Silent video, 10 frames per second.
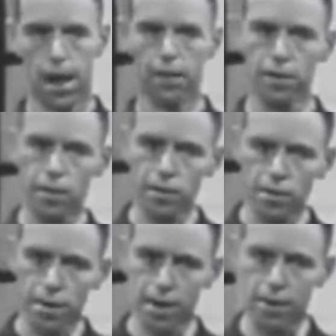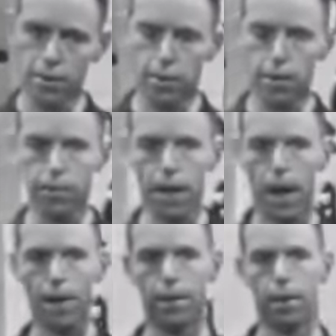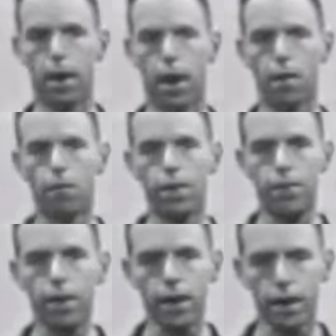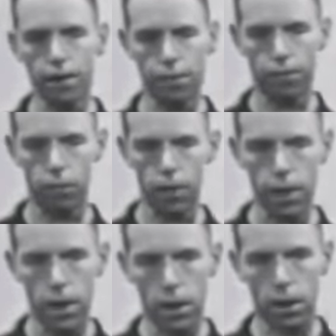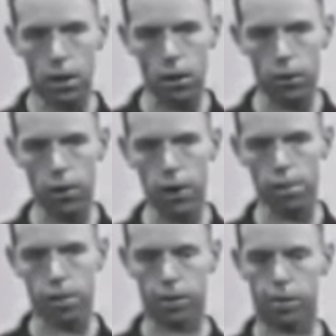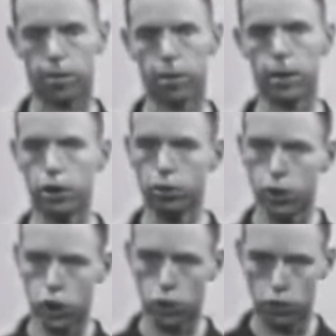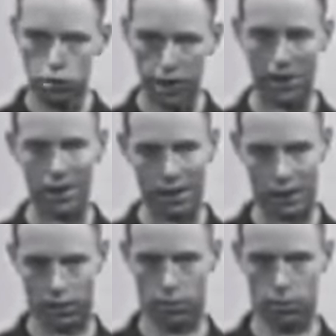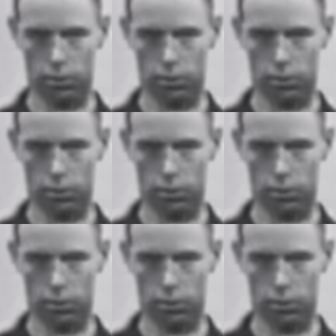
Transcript: And this is intended to give the idea of living in a fully concrete present into which you settle in.